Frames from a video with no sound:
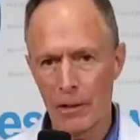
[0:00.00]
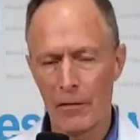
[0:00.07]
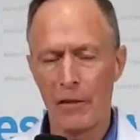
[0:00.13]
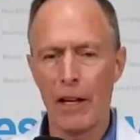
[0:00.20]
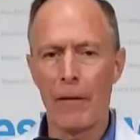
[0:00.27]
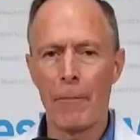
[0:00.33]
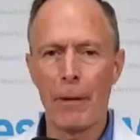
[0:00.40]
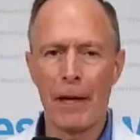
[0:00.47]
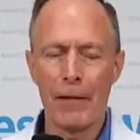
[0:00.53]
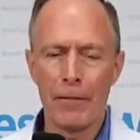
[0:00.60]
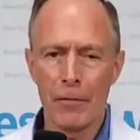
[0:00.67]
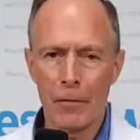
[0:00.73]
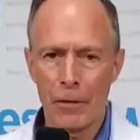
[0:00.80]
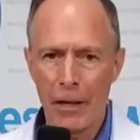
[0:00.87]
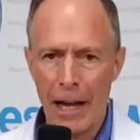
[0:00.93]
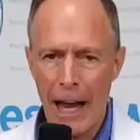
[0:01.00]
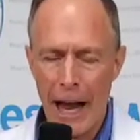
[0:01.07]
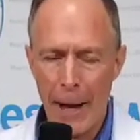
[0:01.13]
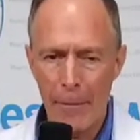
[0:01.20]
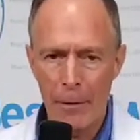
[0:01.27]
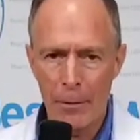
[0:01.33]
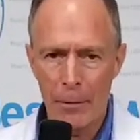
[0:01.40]
if you have painful
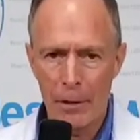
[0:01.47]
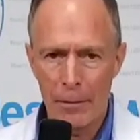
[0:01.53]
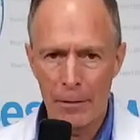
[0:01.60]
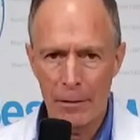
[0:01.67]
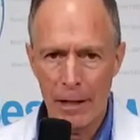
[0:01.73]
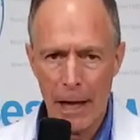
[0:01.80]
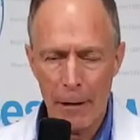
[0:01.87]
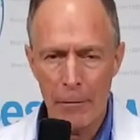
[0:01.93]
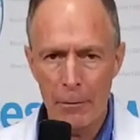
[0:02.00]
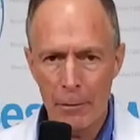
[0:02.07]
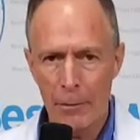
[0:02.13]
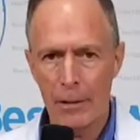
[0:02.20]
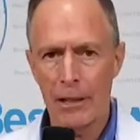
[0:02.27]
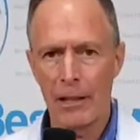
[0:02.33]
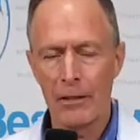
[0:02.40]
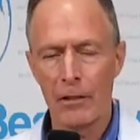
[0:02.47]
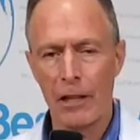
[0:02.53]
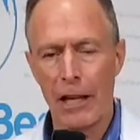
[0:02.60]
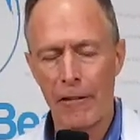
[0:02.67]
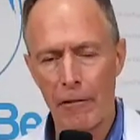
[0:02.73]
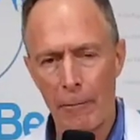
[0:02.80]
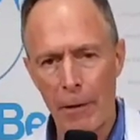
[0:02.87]
abdomen because you're
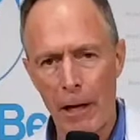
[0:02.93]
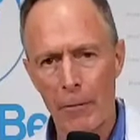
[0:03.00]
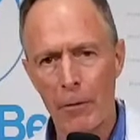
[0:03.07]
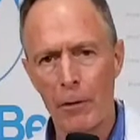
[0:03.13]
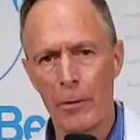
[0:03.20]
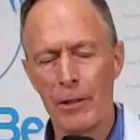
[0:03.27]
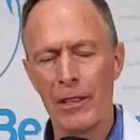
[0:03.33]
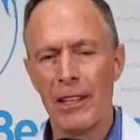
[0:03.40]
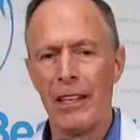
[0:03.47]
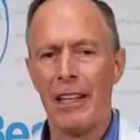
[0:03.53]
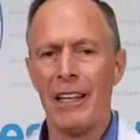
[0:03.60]
not having the bowel movements,